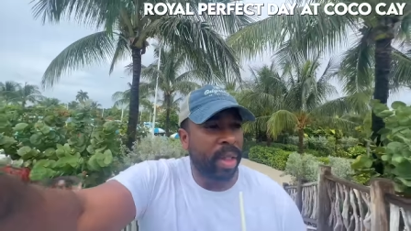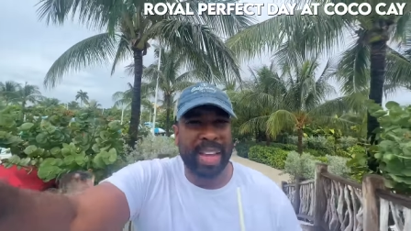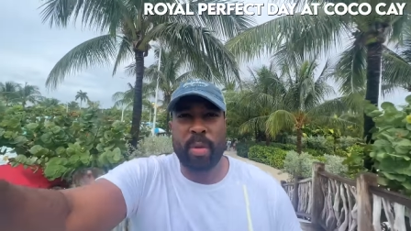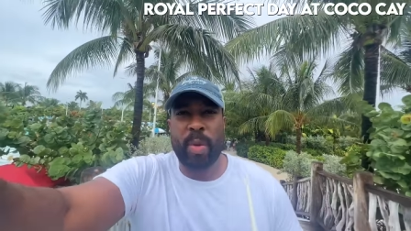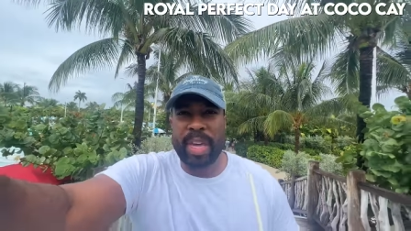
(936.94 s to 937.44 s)

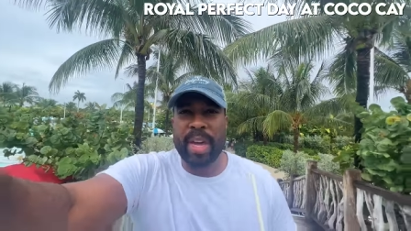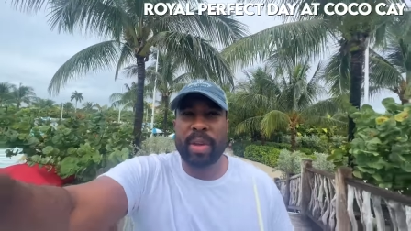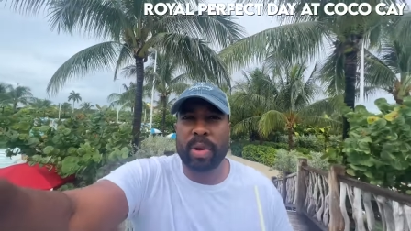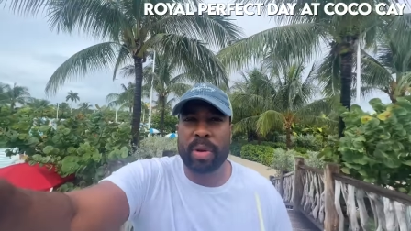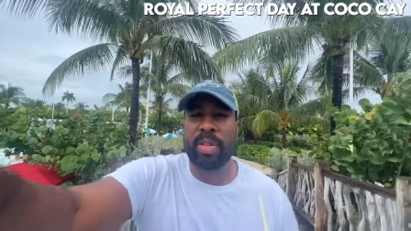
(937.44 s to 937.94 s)
like
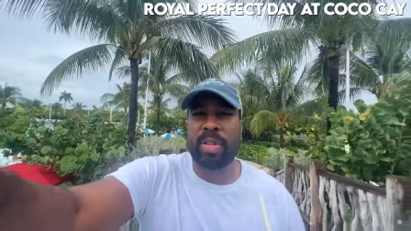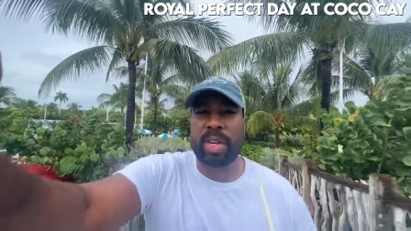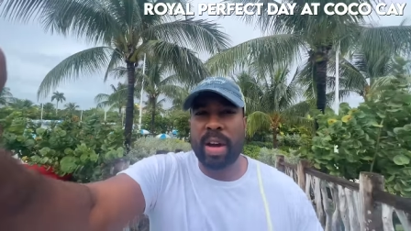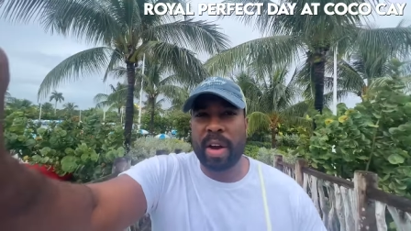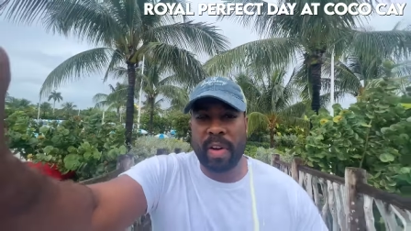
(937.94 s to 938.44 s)
weekend cruisers
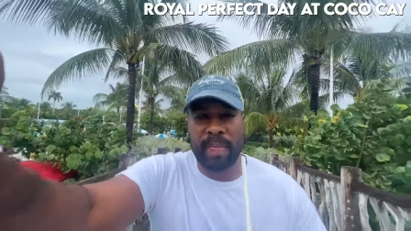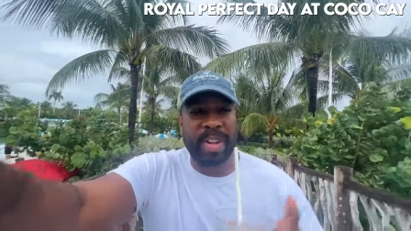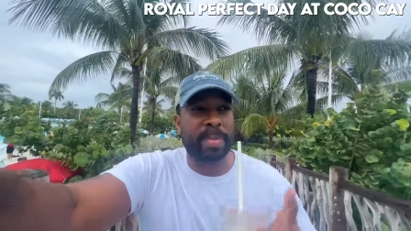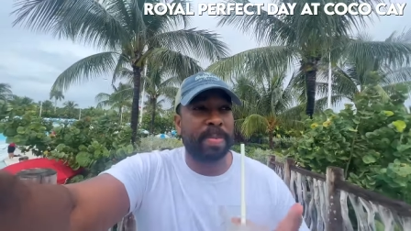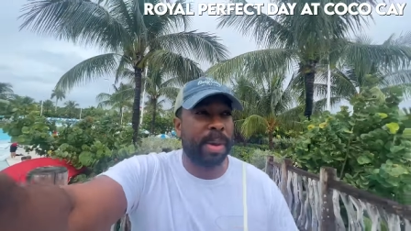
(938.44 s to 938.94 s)
go,
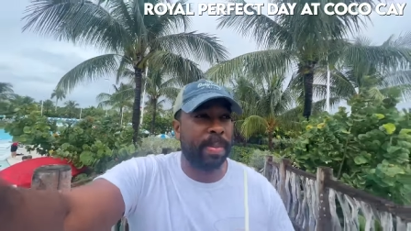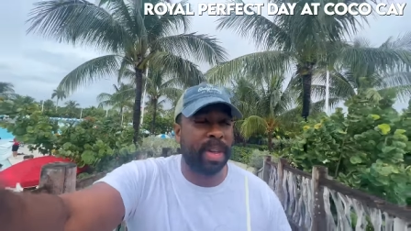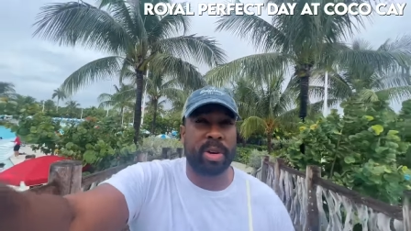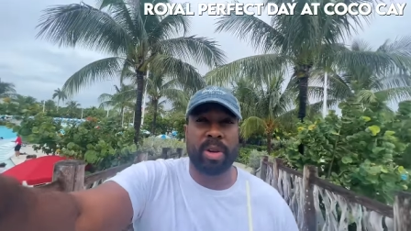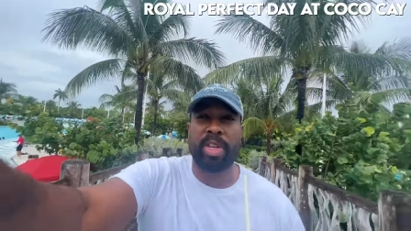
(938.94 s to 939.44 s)
this might be
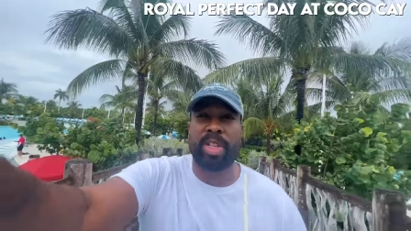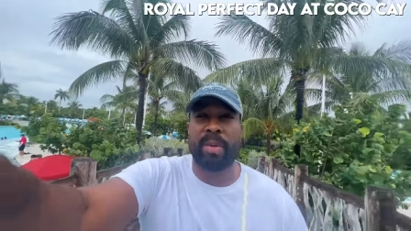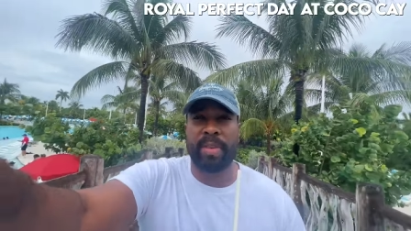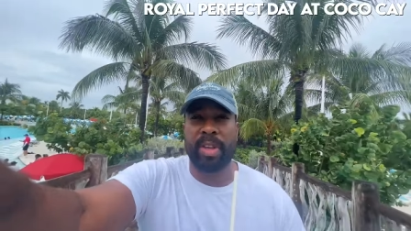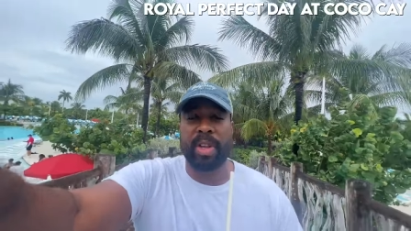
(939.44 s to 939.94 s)
the cruise
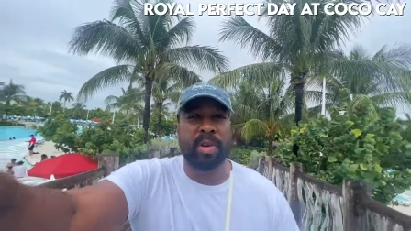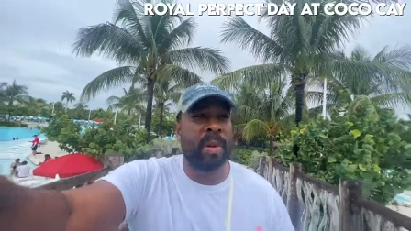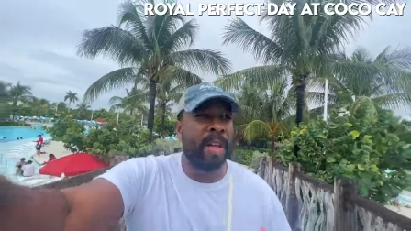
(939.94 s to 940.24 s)
ship for you.